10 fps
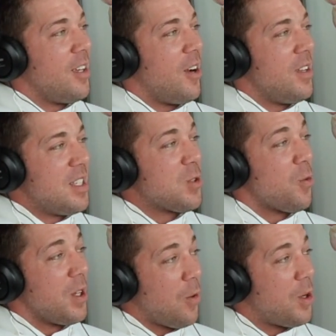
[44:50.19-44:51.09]
Is this
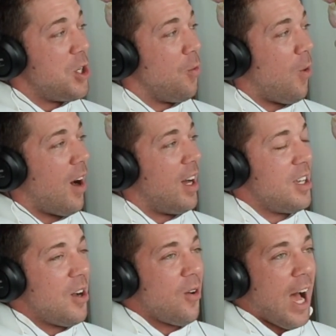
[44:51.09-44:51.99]
really what you
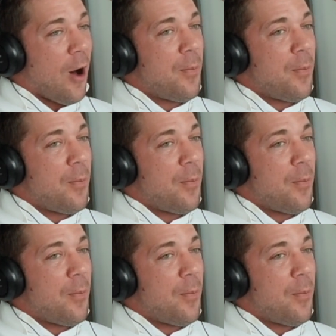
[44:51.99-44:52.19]
want? How